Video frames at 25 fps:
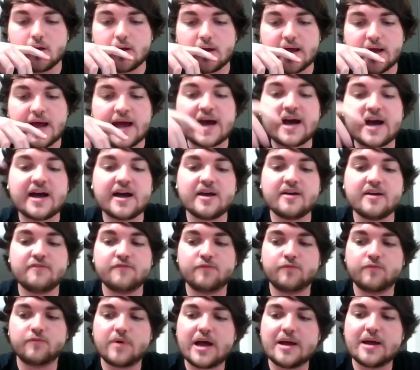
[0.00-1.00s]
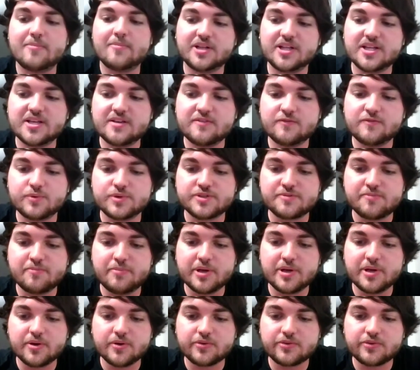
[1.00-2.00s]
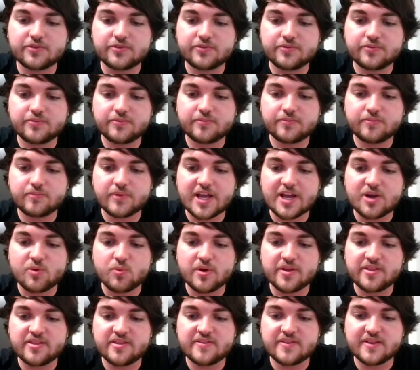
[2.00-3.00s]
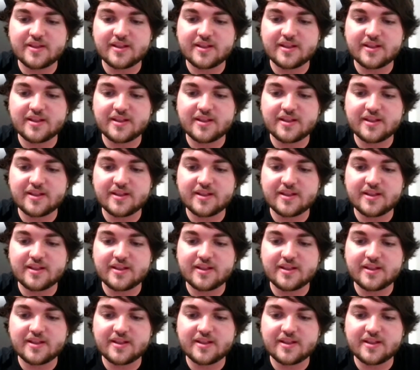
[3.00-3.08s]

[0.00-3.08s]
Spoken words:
Hive, I believe, was built like within the